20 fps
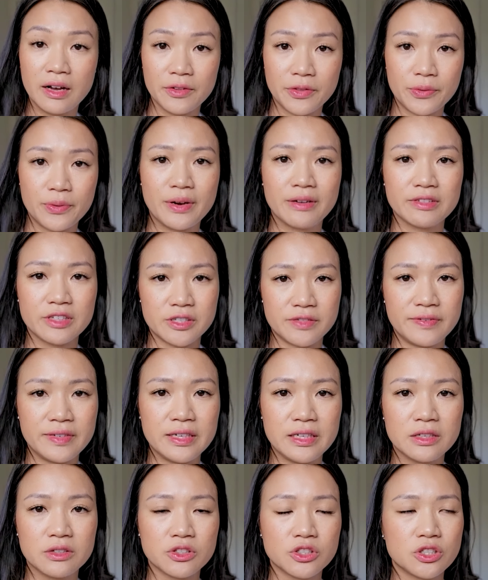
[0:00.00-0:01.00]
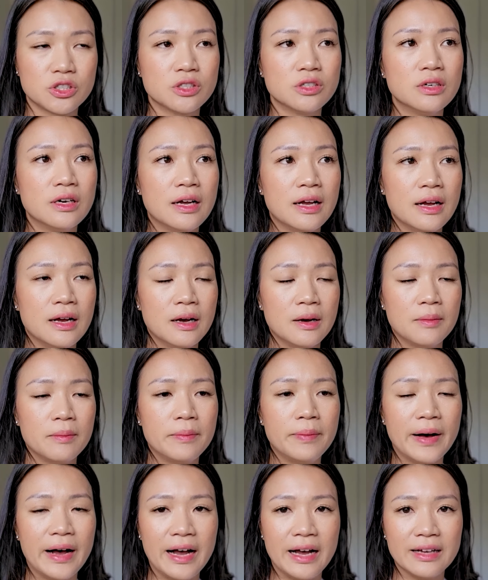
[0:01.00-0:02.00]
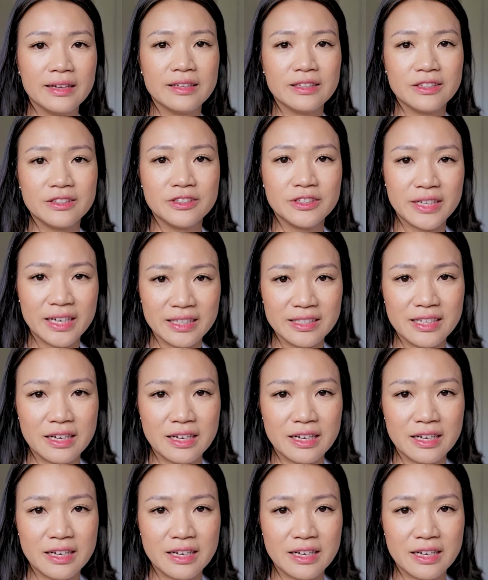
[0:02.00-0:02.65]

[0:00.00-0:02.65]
throughout this video too. But you can